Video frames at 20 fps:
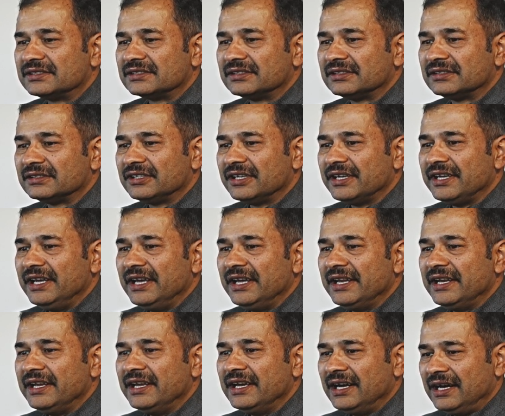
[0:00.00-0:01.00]
the
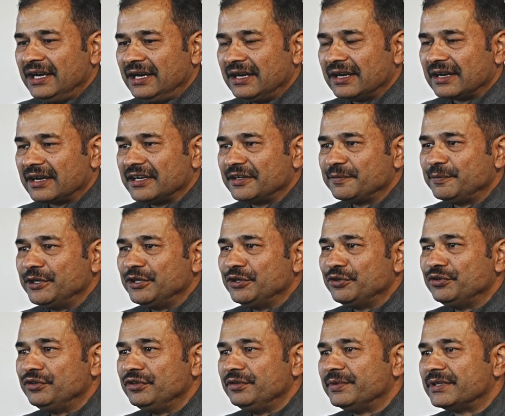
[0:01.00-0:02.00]
area Kathmandu
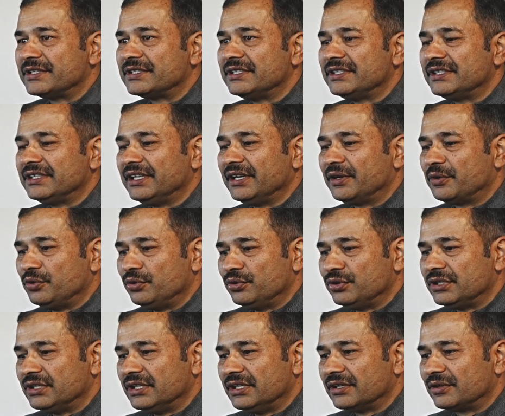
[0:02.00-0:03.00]
University
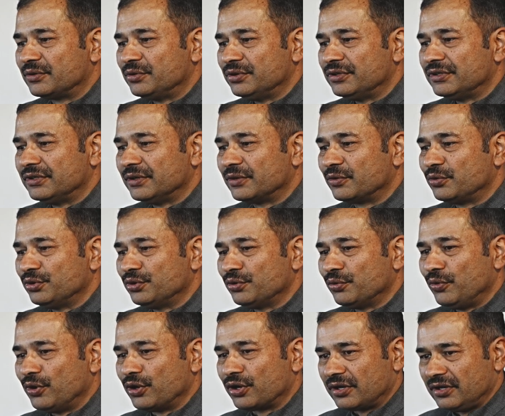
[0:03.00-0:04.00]
could
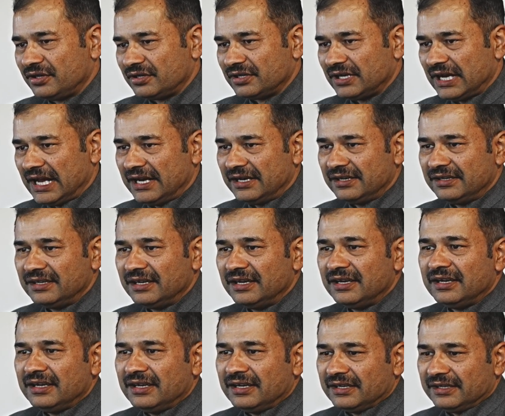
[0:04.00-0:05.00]
work on, and
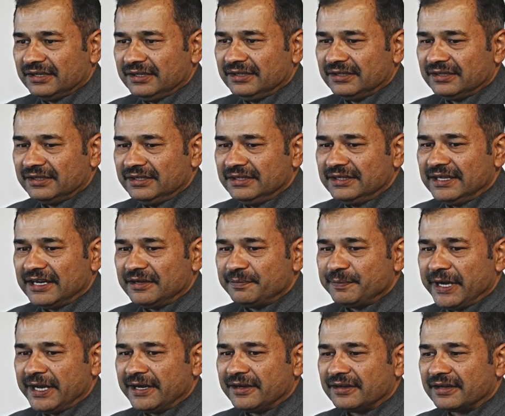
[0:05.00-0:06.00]
in that
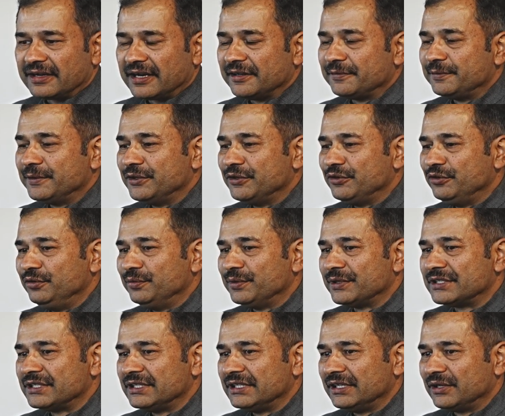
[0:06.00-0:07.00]
manner, Kathmandu
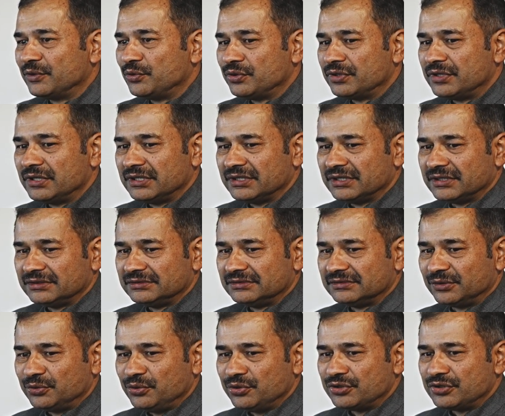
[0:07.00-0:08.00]
University
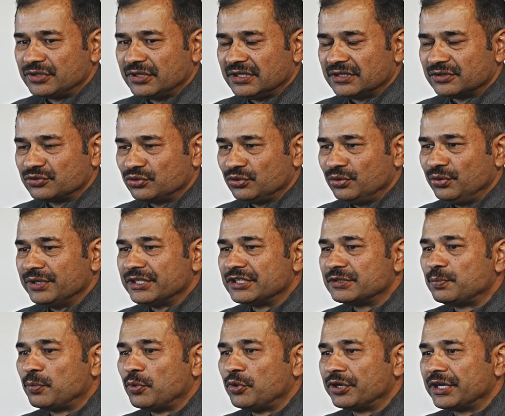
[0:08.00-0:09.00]
could show its
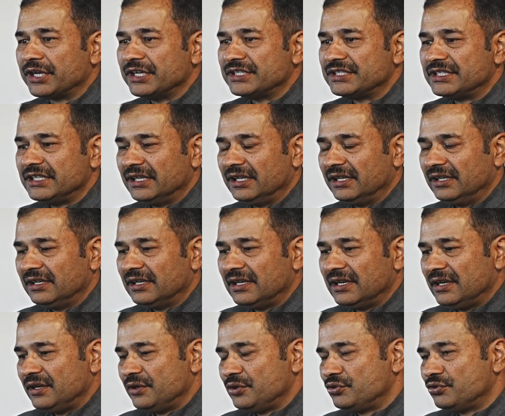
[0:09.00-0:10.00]
potential
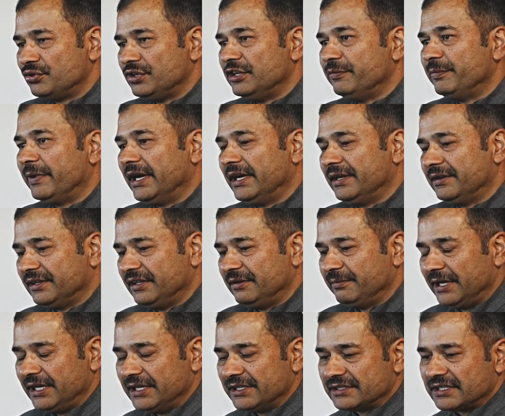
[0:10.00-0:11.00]
to
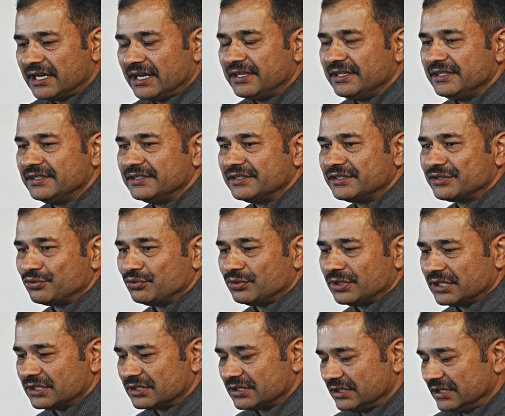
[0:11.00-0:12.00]
invite Chinese
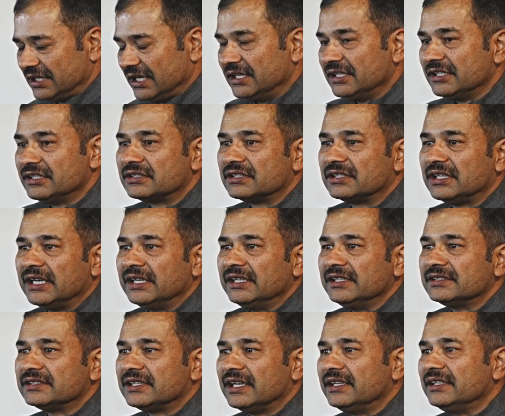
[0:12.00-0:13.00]
students.
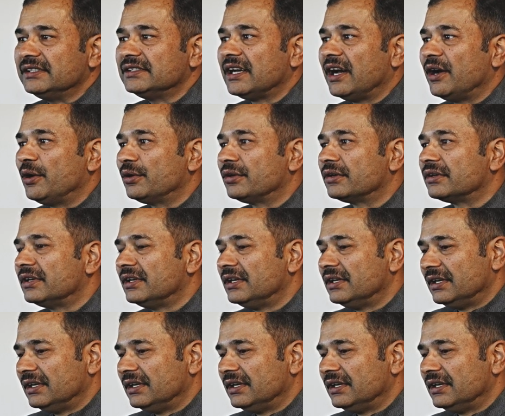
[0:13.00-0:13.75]
That is our